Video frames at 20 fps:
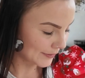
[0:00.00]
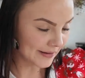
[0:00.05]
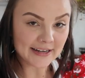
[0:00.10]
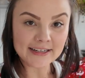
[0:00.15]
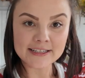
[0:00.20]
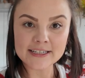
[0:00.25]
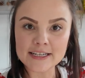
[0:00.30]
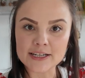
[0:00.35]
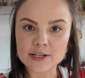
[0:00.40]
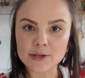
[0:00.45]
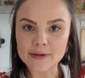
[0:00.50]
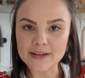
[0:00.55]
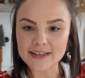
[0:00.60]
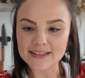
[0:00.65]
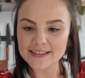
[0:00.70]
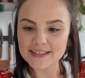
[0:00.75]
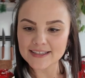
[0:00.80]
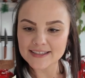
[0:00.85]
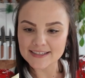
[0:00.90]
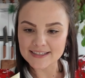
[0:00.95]
we need to do
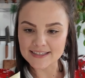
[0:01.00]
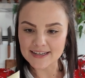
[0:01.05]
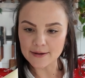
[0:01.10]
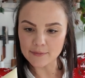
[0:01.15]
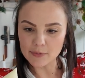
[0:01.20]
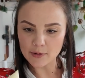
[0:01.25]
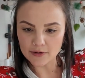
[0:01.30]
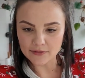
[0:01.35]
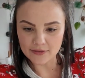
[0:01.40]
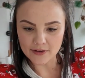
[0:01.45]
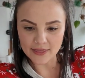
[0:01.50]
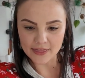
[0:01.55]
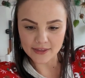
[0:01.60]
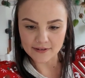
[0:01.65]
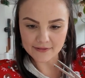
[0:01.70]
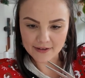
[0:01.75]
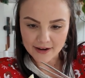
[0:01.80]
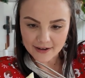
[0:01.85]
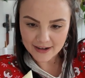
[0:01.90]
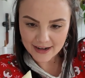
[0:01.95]
is snip off the
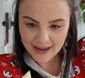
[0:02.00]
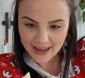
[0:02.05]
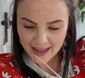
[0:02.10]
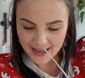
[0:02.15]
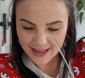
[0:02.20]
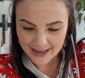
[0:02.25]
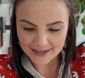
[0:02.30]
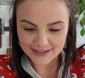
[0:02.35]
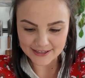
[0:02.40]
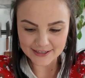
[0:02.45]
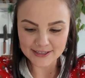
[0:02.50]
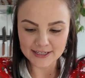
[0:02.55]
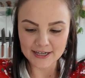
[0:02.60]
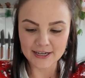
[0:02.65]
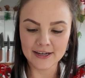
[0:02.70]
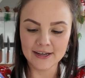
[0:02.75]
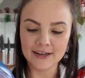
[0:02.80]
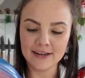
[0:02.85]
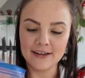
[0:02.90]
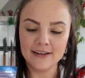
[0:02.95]
very end.
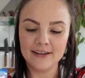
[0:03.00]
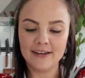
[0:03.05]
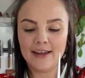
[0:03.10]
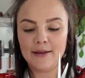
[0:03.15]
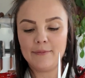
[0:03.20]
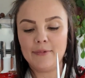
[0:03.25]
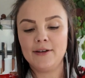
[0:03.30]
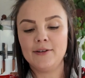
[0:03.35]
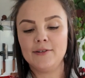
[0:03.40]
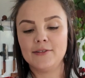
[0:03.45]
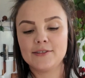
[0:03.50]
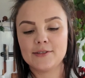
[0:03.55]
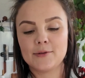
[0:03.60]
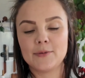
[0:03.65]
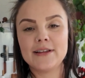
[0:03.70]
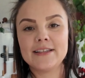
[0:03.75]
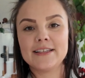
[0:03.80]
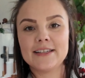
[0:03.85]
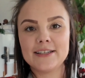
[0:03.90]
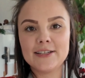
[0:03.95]
I better not
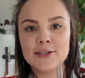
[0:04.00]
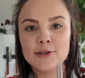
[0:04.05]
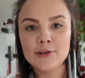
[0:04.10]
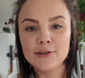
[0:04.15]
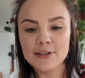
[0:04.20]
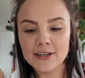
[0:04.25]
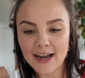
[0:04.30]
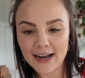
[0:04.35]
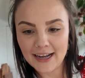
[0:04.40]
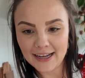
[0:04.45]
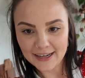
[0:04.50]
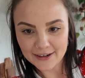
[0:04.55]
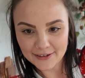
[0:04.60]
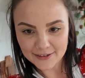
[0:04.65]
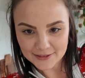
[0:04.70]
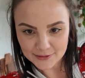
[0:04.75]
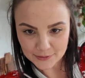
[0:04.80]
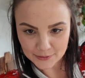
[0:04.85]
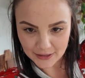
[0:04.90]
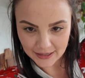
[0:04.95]
squeeze it too tightly or
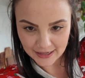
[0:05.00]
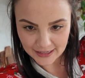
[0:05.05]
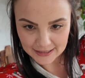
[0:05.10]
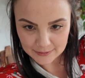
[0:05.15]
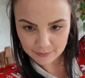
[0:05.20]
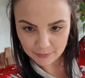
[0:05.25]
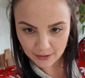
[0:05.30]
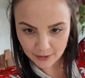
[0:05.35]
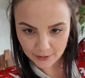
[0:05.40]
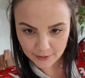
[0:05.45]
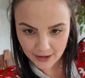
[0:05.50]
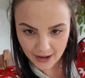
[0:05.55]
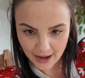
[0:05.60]
it's all gonna explode